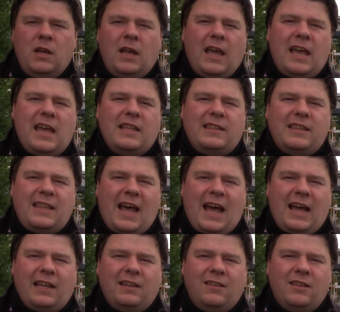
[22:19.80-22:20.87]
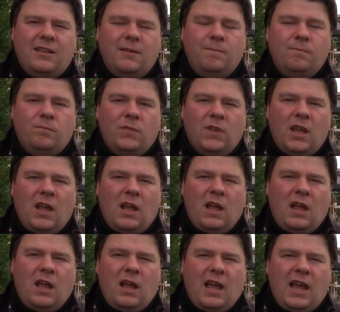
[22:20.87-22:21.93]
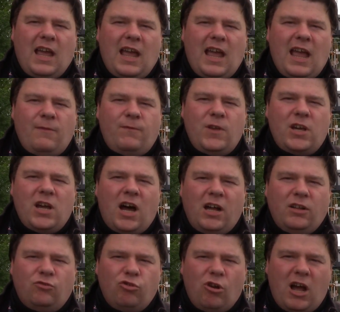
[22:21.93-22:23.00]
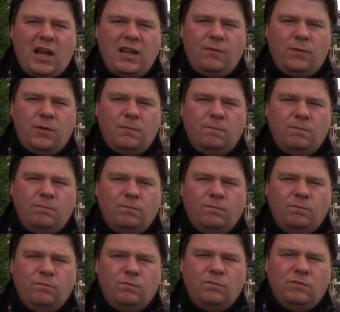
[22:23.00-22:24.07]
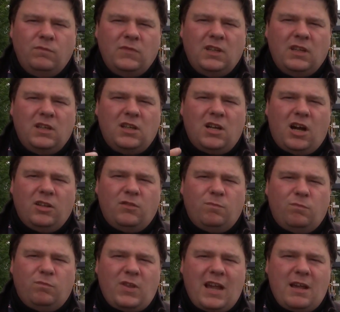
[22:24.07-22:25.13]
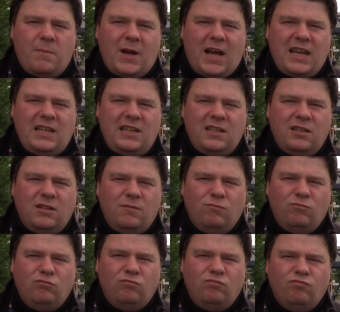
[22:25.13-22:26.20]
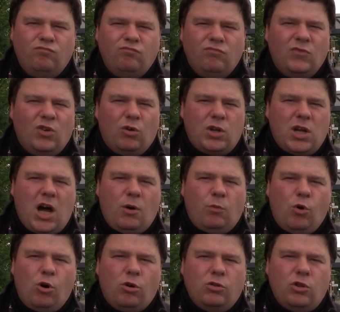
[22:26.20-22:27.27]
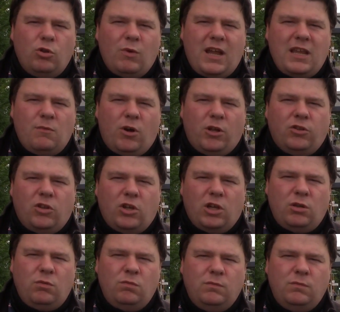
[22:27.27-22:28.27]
is that if you can't drive, can't take a bike, or can't walk to where you want to,